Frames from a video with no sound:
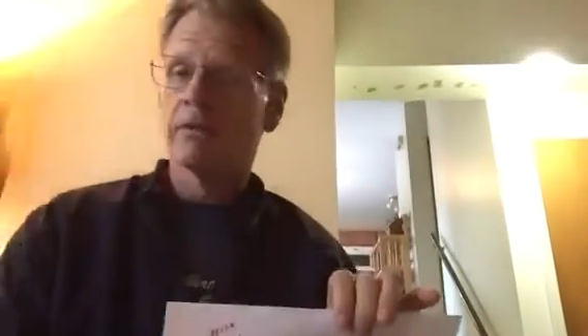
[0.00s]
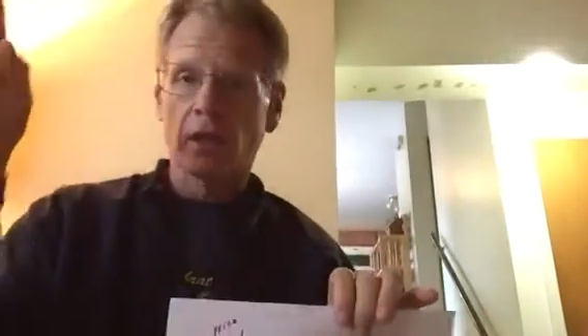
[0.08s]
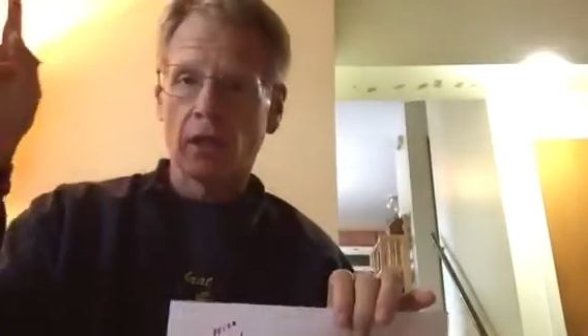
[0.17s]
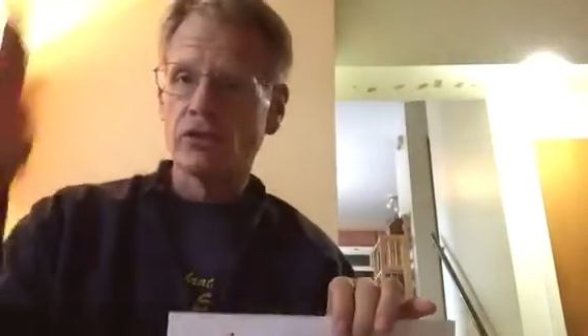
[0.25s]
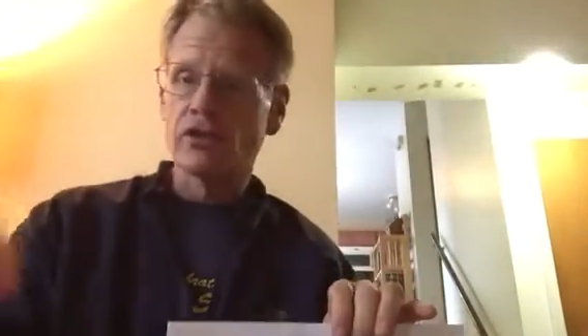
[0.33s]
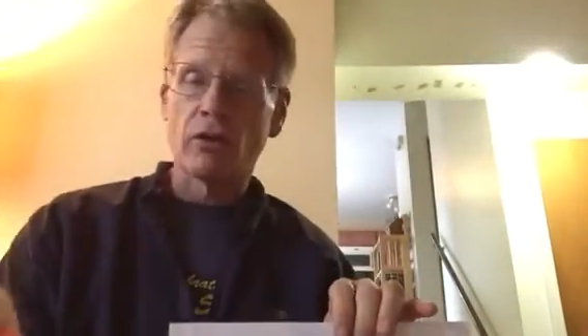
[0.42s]

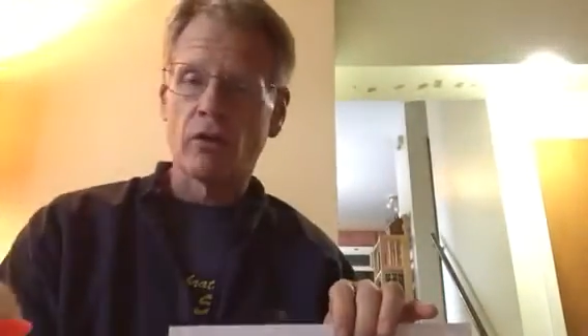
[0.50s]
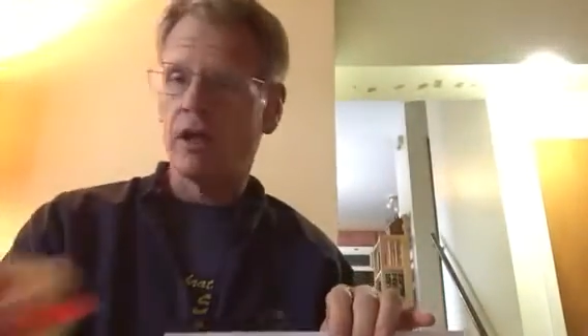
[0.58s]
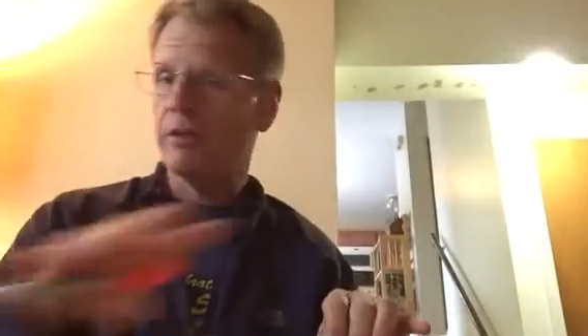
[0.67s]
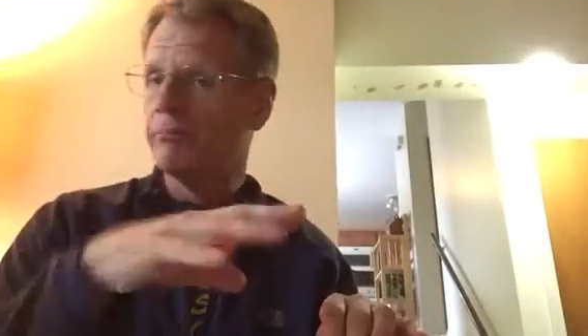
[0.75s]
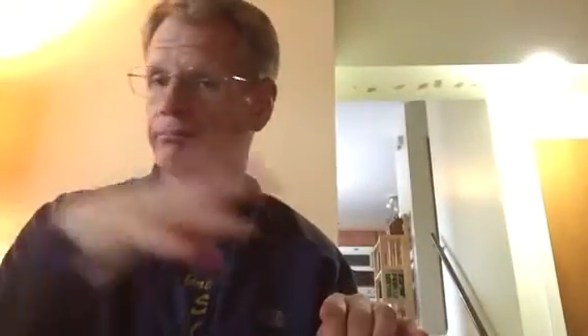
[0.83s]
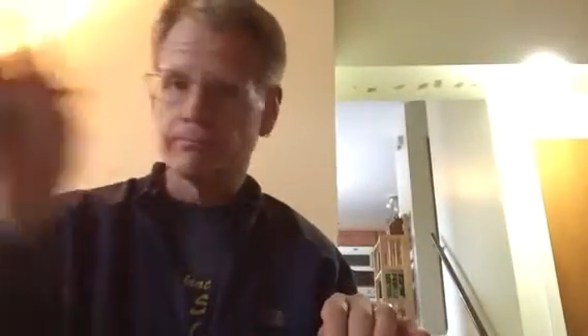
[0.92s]
Close the
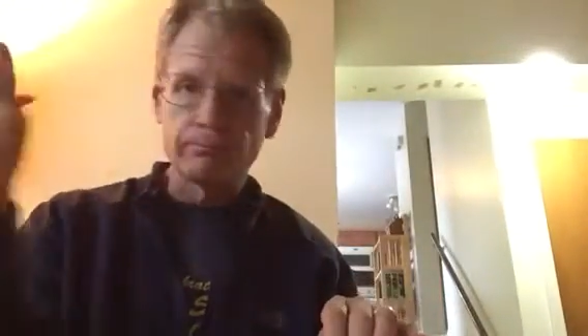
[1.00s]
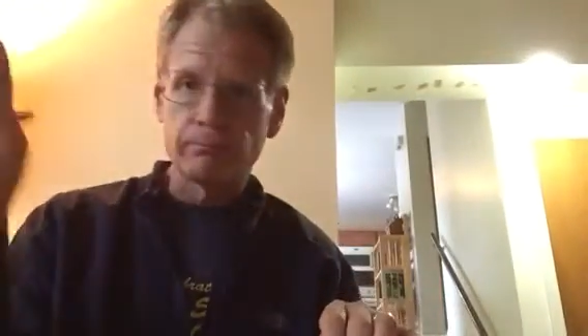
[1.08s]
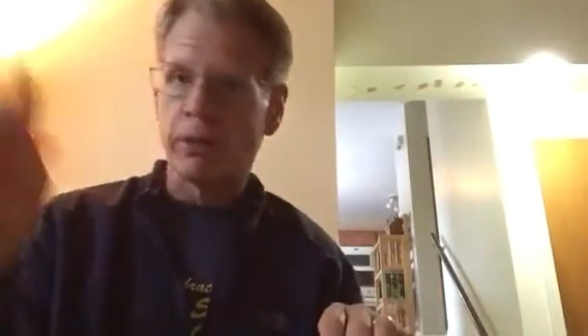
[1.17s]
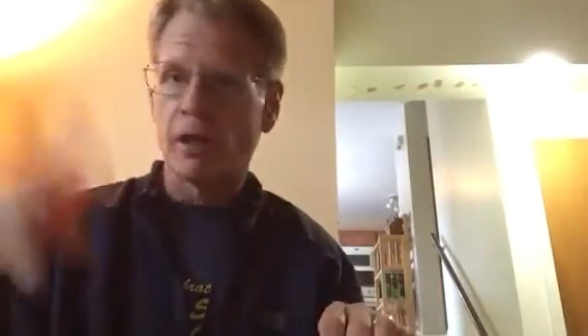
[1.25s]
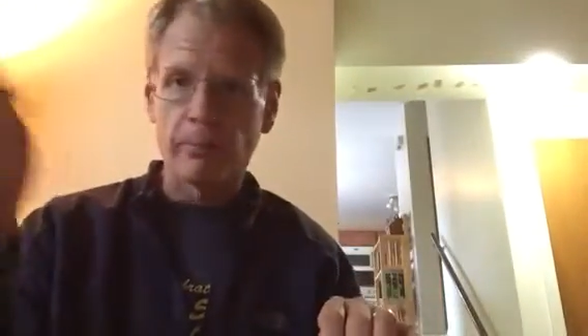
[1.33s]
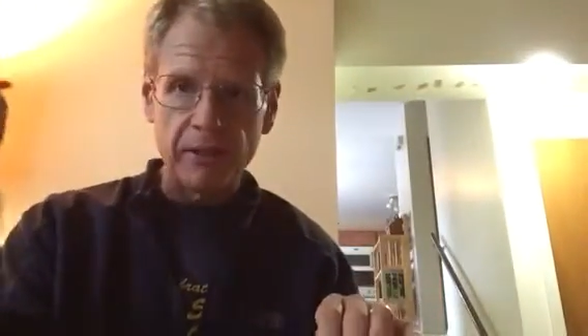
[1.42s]
door,
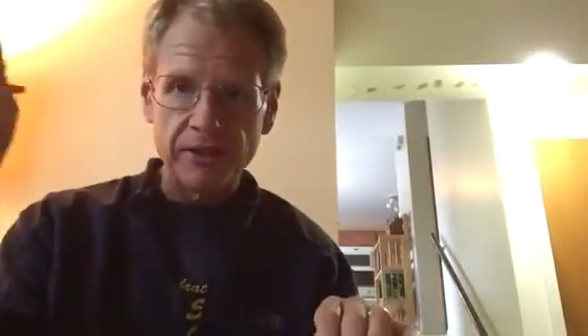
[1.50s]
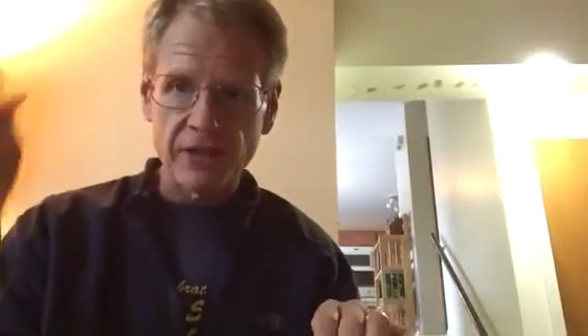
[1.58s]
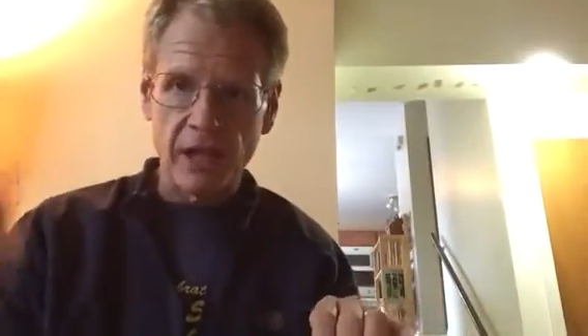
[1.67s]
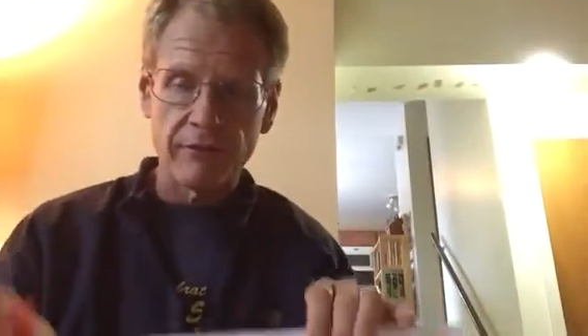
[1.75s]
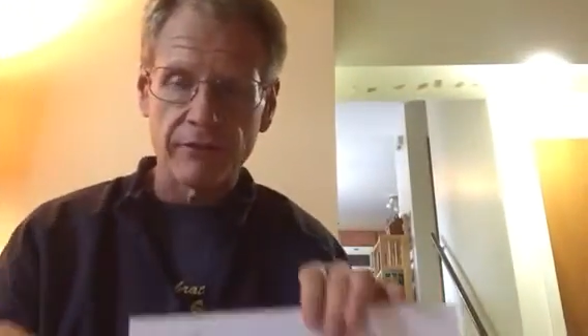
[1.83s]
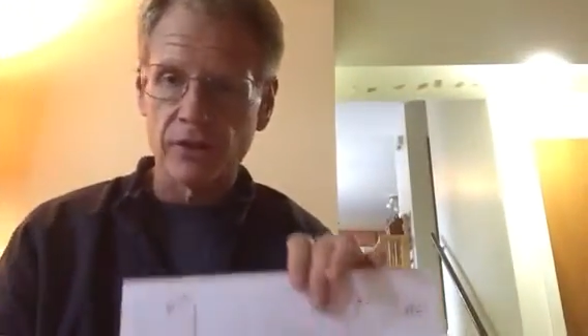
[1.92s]
burn the place
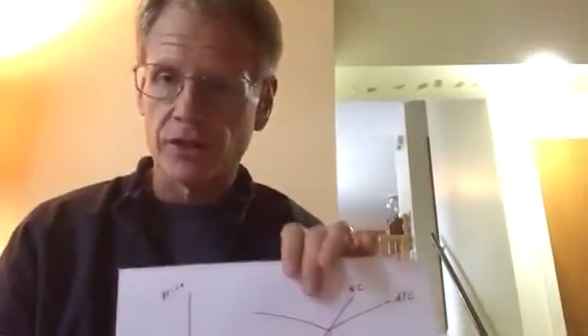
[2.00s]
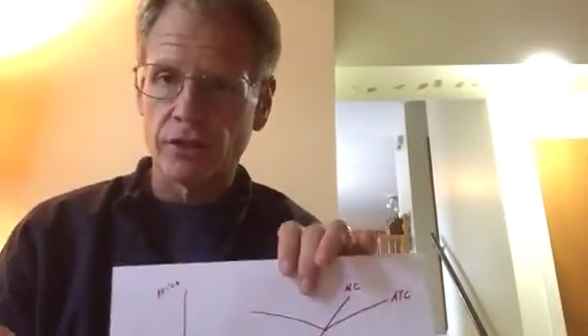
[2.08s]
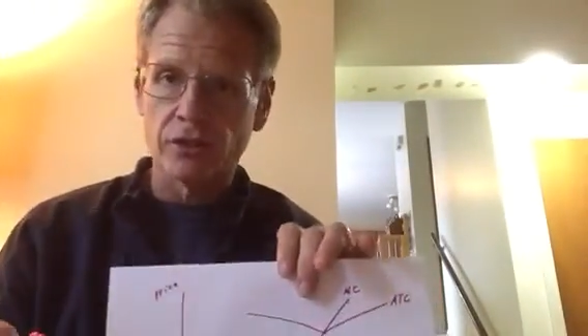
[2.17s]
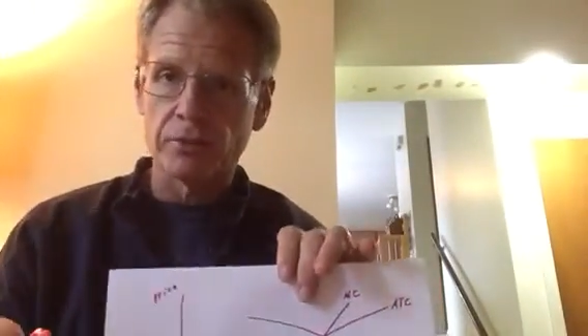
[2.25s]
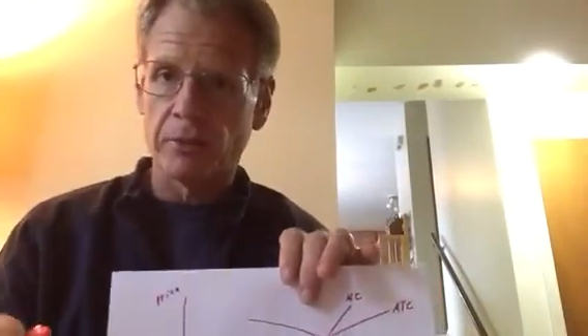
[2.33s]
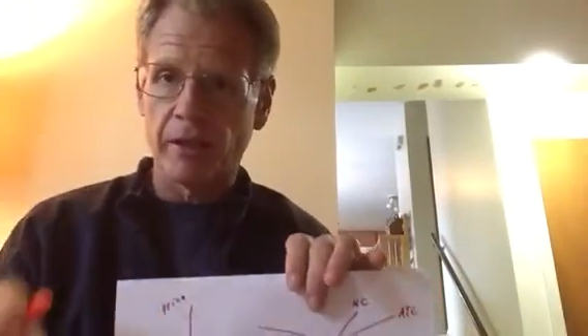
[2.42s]
down for
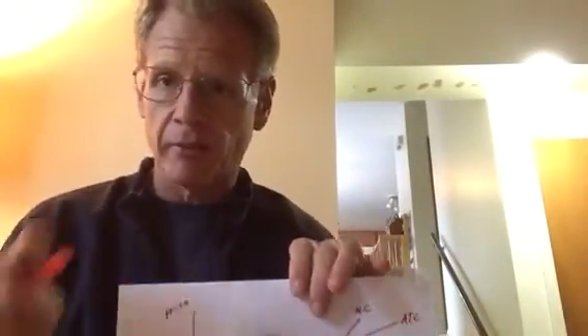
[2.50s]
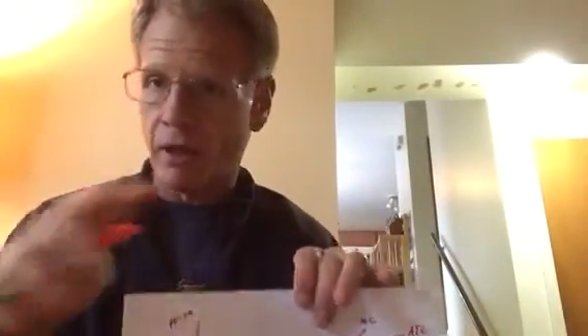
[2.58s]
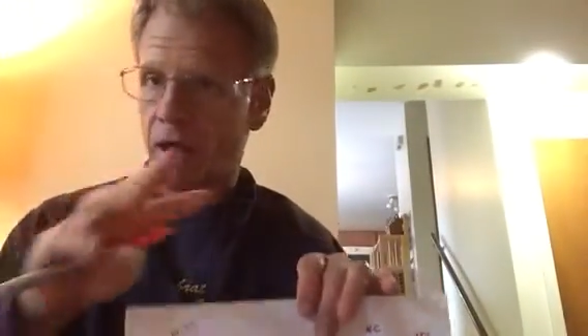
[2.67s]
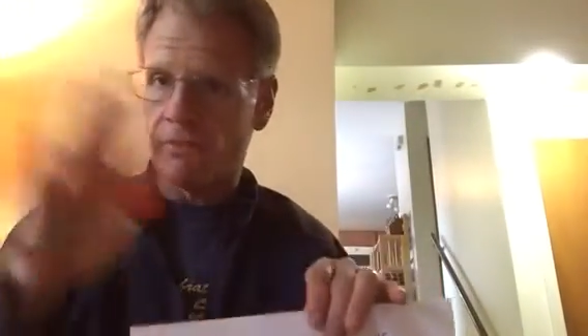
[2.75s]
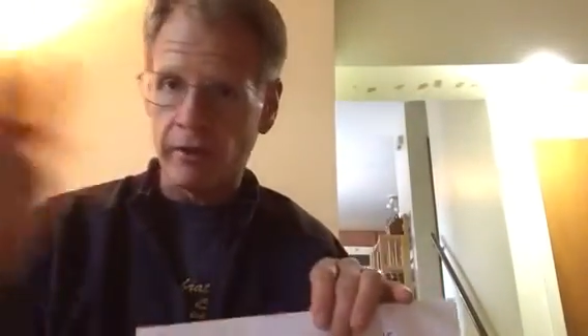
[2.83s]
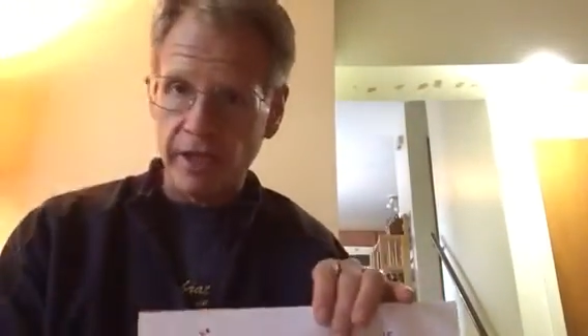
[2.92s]
insurance money,
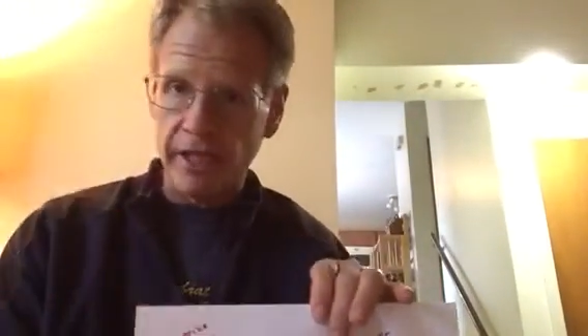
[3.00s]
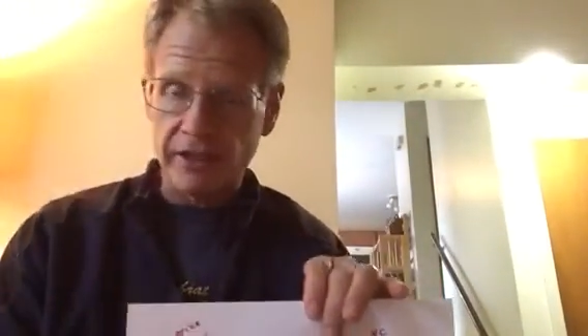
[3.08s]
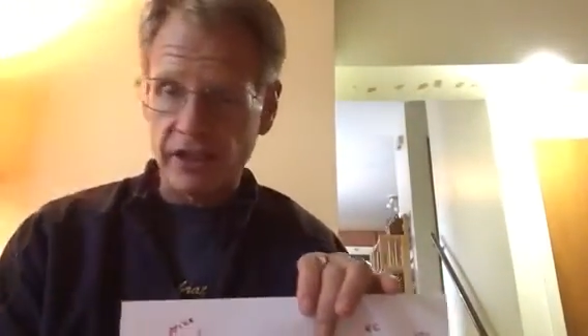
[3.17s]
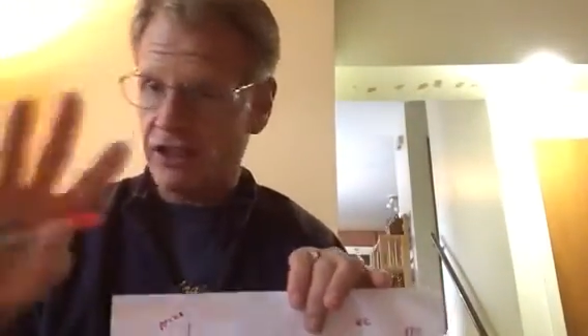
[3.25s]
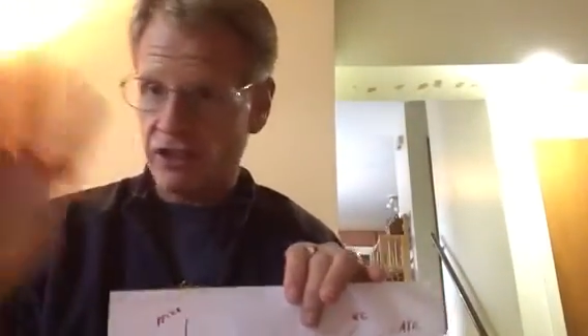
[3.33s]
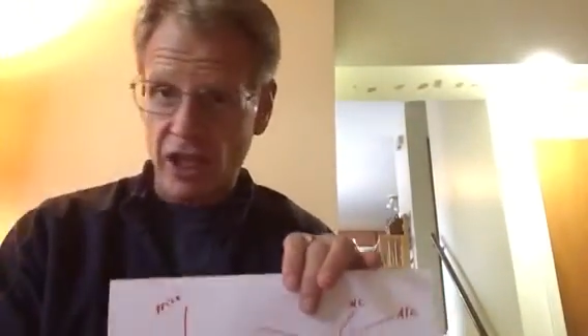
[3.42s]
whatever.
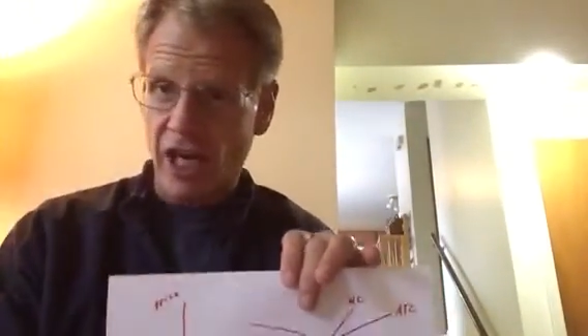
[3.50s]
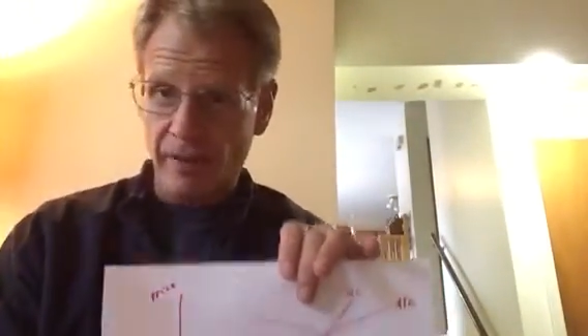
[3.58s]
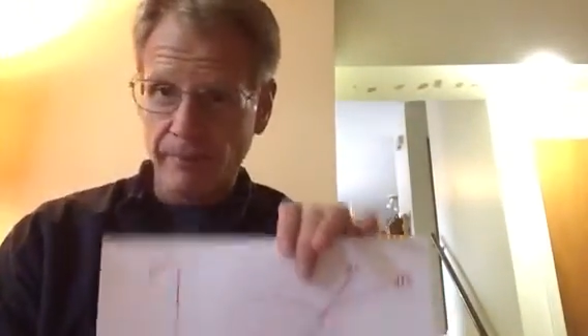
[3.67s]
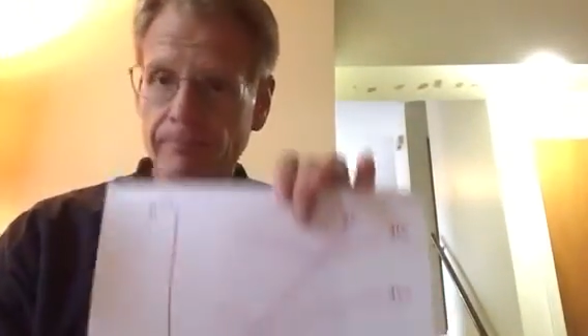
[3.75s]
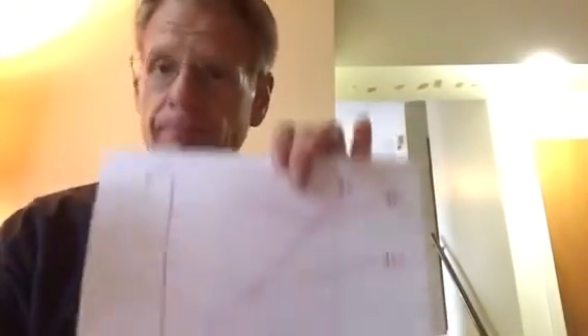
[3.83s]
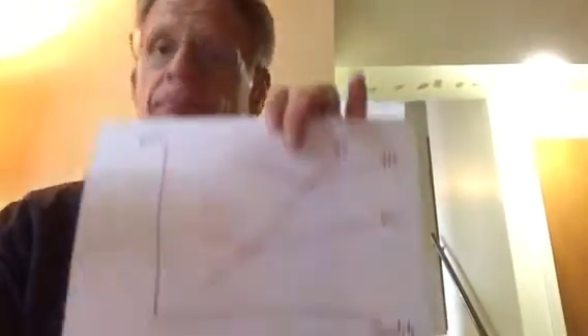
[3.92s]
It's done.